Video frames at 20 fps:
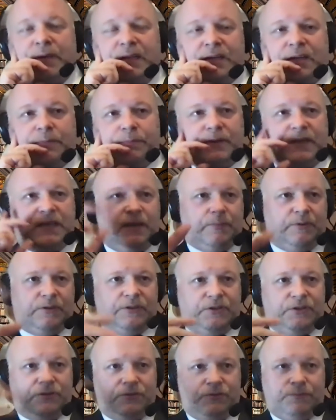may not be able
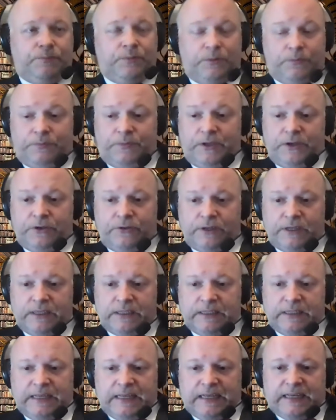to pump the oil.